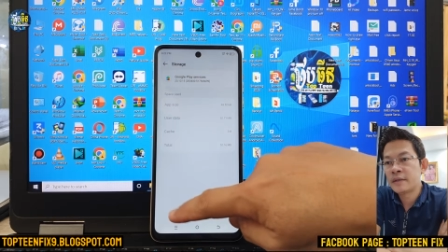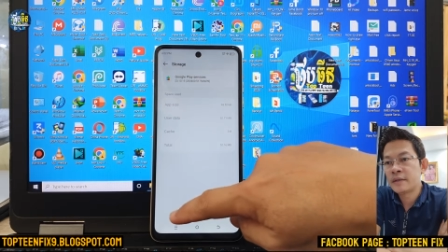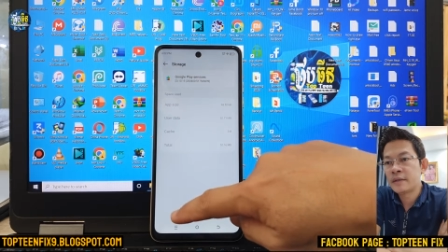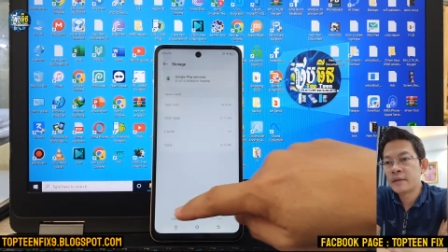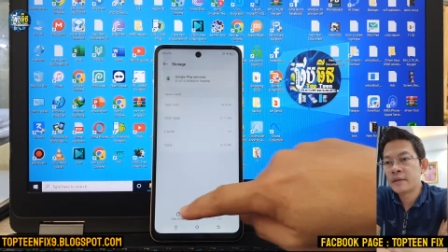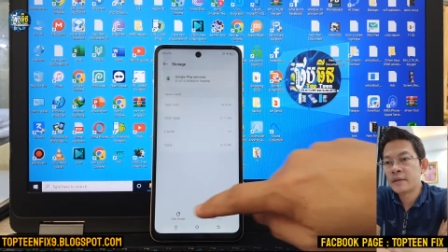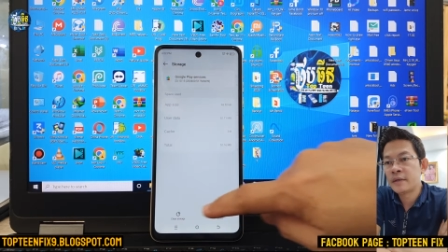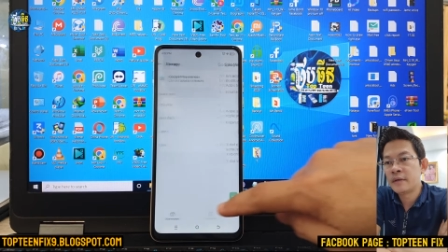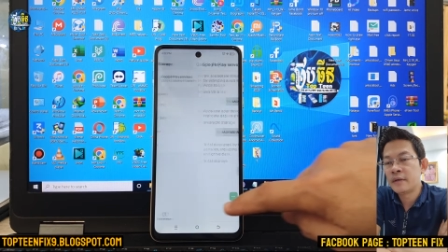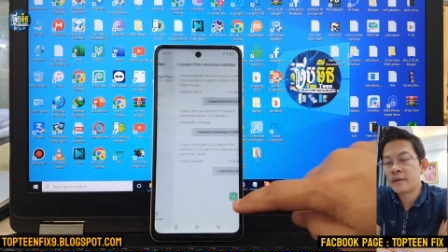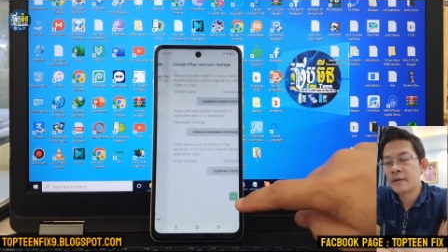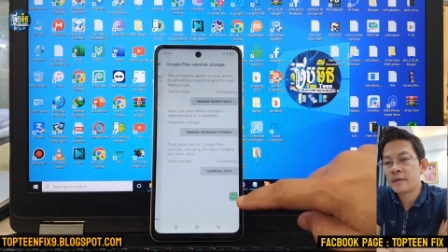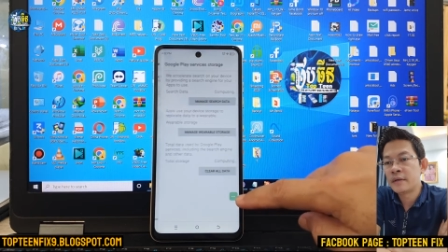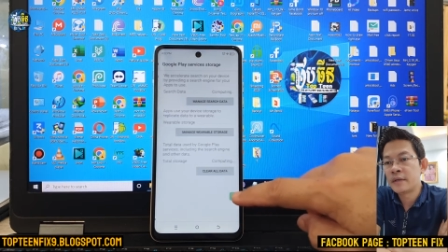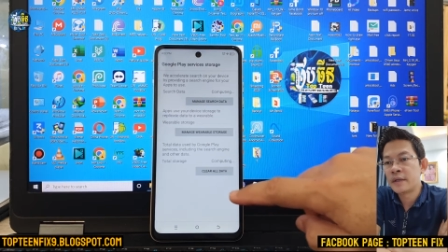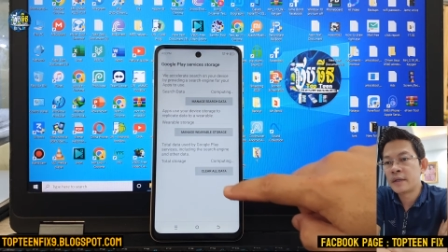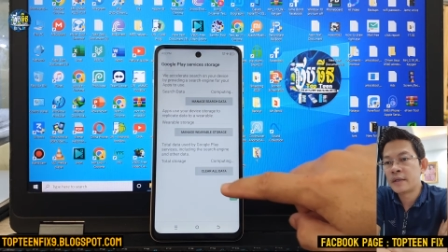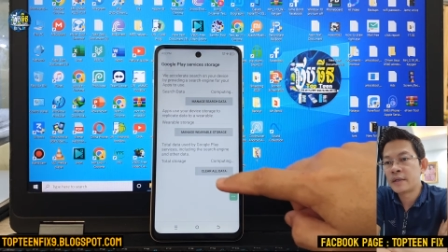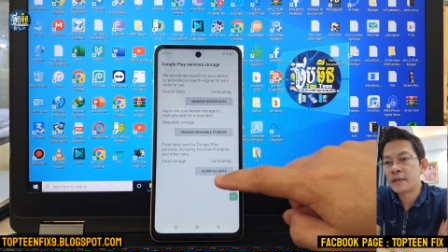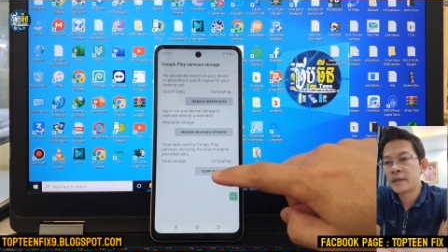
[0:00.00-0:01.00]
clear all the
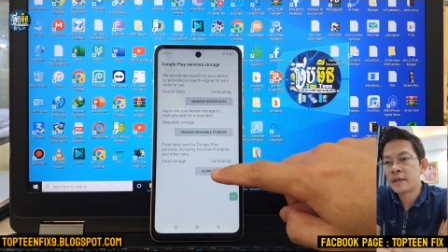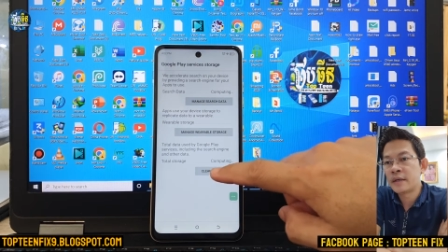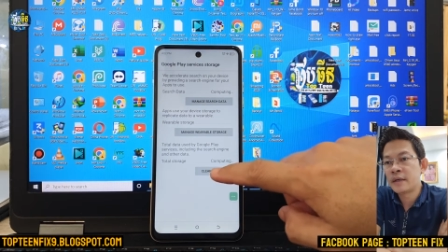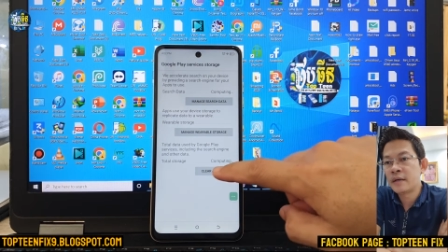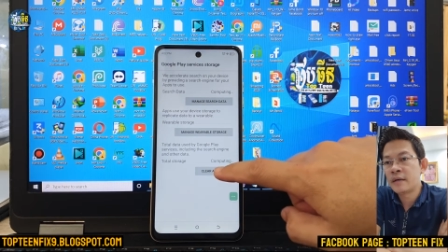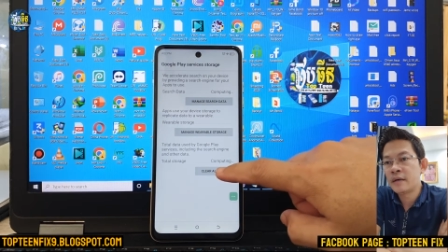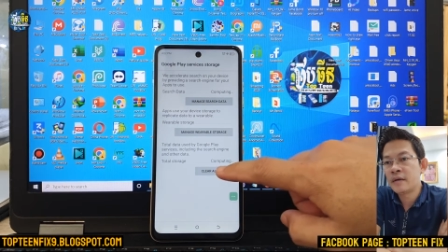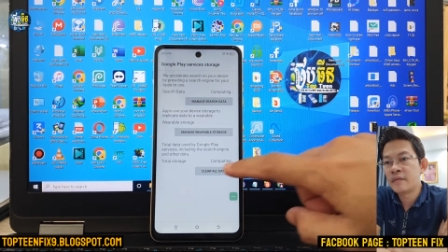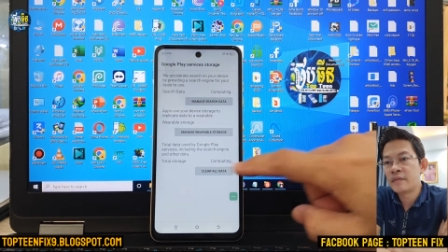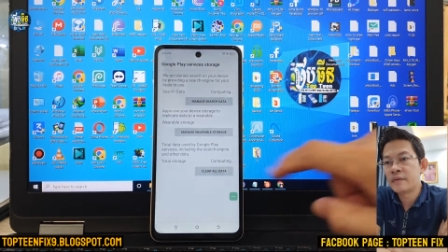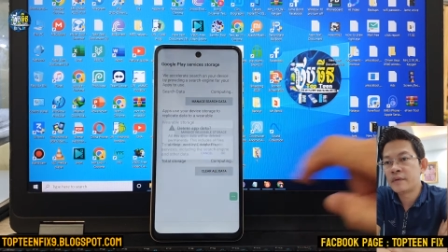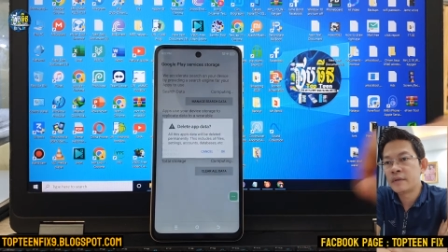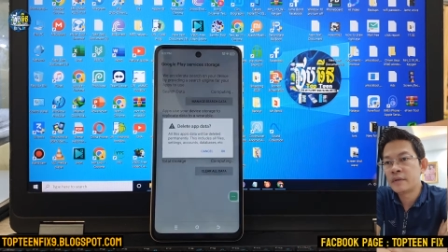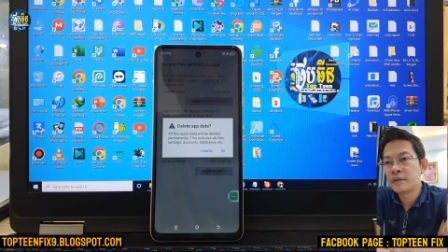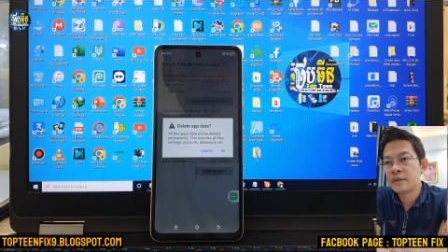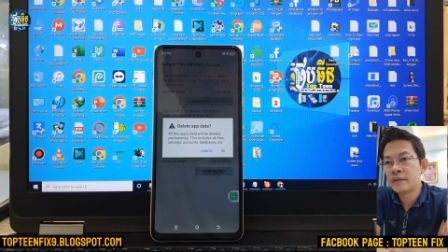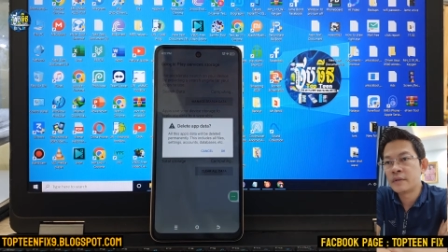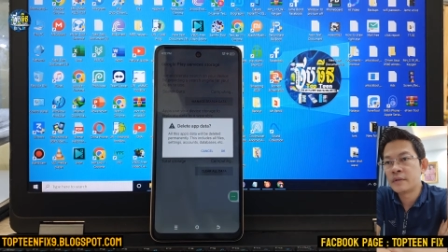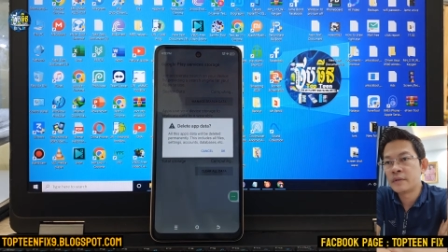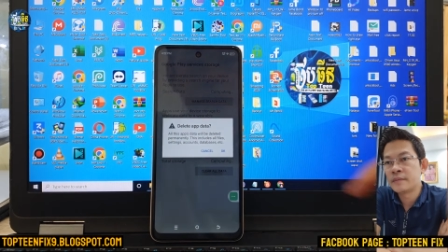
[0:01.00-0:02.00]
data of
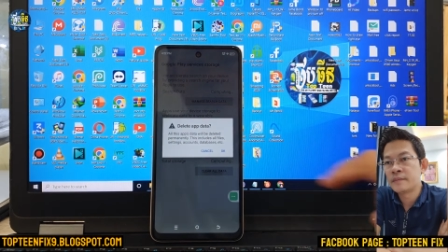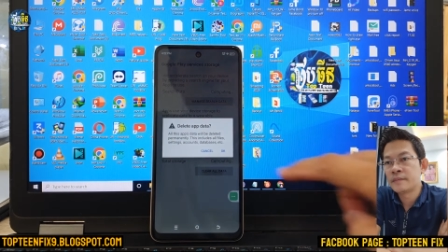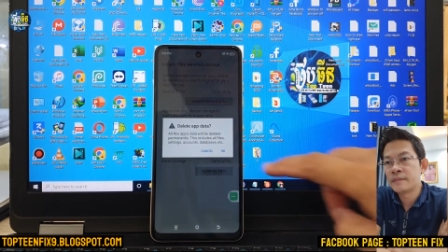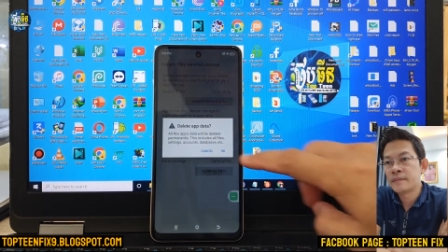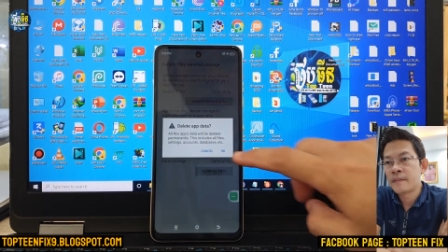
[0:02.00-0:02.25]
the